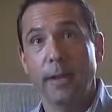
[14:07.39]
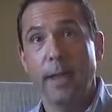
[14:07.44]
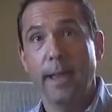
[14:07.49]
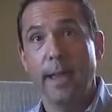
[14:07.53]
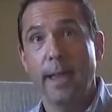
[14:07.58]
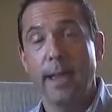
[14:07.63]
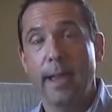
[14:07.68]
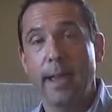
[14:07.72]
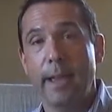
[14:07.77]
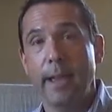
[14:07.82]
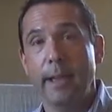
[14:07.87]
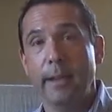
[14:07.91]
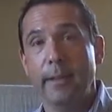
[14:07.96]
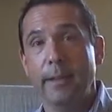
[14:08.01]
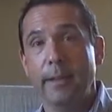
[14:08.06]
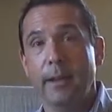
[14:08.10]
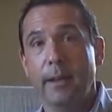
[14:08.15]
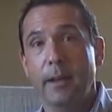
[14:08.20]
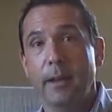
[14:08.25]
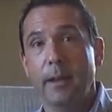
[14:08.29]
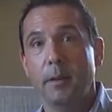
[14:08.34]

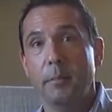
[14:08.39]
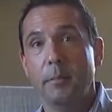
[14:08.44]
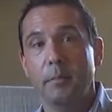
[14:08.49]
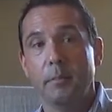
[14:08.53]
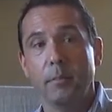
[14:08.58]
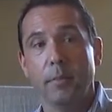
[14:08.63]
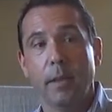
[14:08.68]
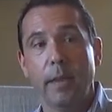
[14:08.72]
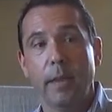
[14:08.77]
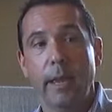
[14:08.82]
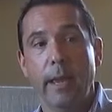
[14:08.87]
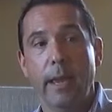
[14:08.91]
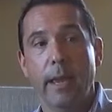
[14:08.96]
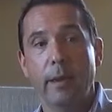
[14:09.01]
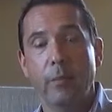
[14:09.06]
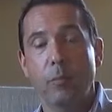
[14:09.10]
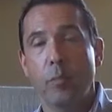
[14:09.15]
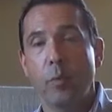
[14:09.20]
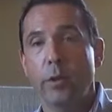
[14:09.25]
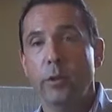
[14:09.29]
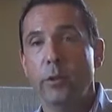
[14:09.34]
And
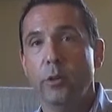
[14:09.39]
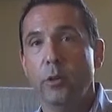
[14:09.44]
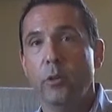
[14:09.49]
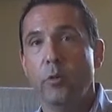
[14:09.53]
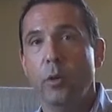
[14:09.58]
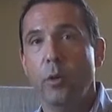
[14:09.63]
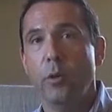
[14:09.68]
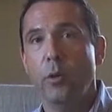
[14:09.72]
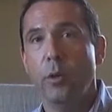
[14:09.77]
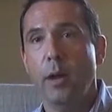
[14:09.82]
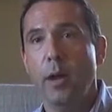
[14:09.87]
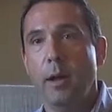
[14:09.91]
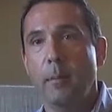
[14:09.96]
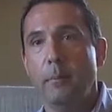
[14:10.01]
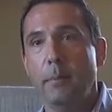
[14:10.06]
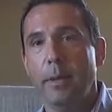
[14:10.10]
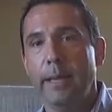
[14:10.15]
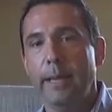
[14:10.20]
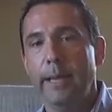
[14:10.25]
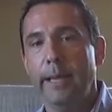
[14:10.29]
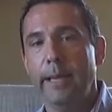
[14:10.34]
when you grow
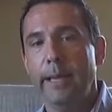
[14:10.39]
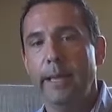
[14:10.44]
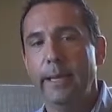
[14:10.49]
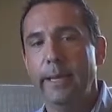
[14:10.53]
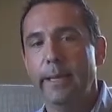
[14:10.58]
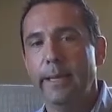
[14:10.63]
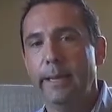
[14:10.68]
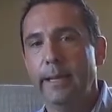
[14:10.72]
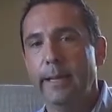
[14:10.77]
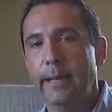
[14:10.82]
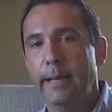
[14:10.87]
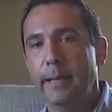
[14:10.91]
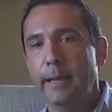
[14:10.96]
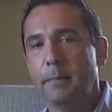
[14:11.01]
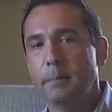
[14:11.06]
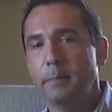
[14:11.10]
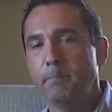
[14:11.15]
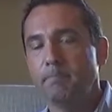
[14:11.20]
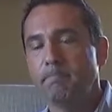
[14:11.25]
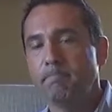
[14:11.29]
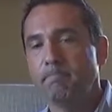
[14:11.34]
up in
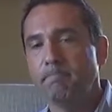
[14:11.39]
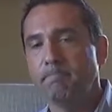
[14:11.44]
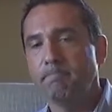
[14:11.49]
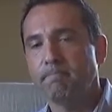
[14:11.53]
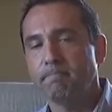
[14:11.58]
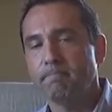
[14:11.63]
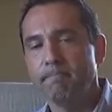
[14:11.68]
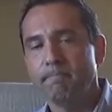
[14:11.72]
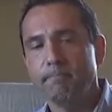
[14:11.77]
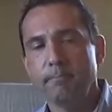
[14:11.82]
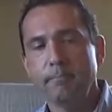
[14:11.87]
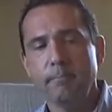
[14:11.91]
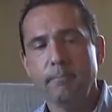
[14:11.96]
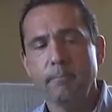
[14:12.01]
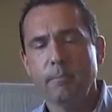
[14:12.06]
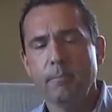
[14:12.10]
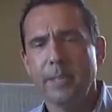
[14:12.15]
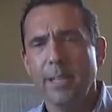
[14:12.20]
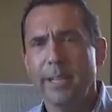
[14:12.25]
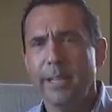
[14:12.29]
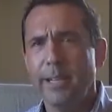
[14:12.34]

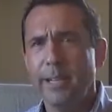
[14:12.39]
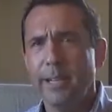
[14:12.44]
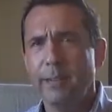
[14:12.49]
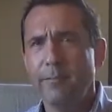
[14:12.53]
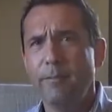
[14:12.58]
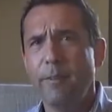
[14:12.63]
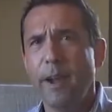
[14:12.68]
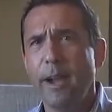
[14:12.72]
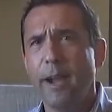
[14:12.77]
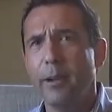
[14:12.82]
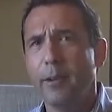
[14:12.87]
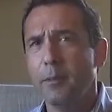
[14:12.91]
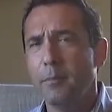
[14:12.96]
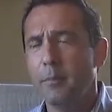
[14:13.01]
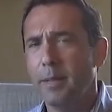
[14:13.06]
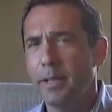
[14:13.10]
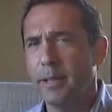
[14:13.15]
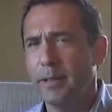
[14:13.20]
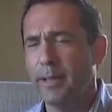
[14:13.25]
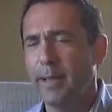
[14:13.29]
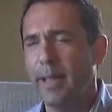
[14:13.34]
an
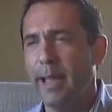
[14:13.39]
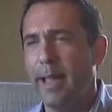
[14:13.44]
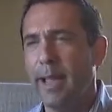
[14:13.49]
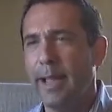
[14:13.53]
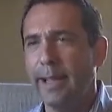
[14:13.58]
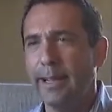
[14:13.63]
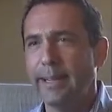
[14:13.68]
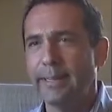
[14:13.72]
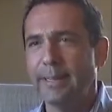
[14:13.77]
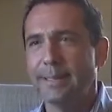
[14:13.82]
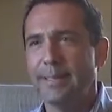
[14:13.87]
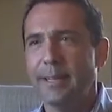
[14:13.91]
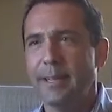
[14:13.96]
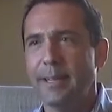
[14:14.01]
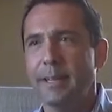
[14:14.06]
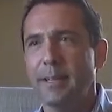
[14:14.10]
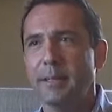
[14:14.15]
environment that